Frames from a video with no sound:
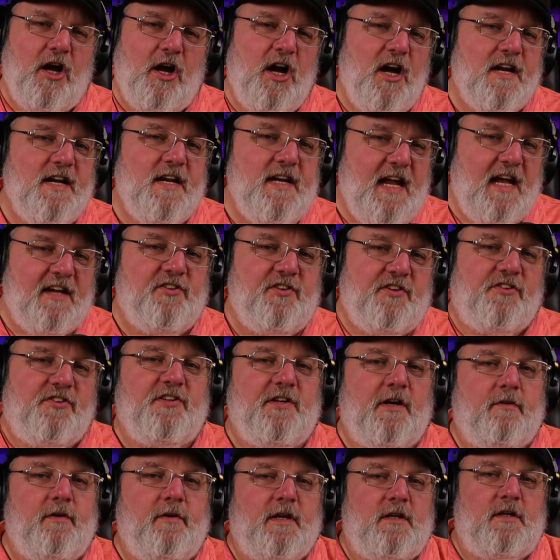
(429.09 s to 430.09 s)

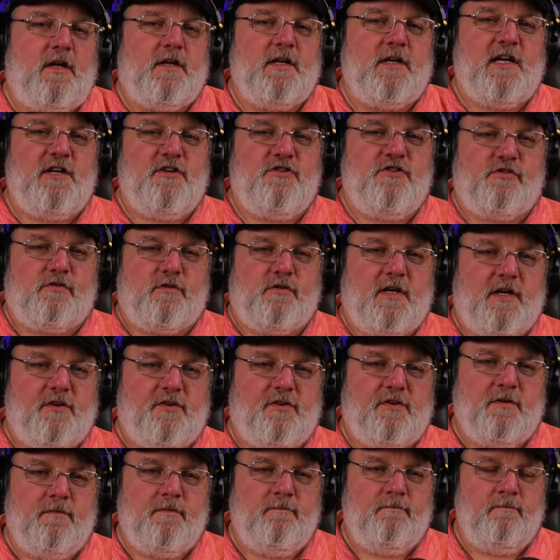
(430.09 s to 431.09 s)
unnecessary lung
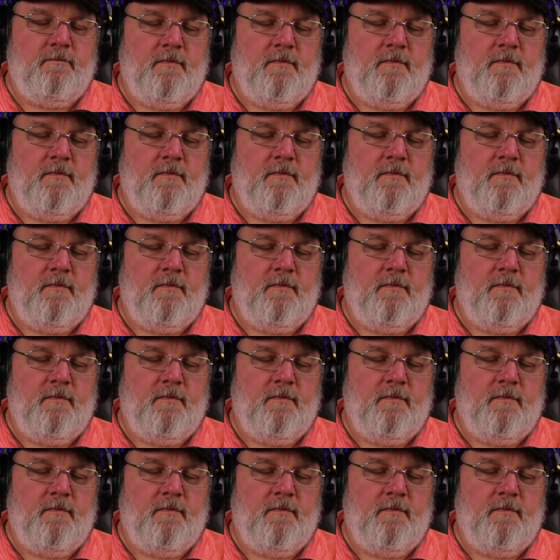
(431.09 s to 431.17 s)
injuries?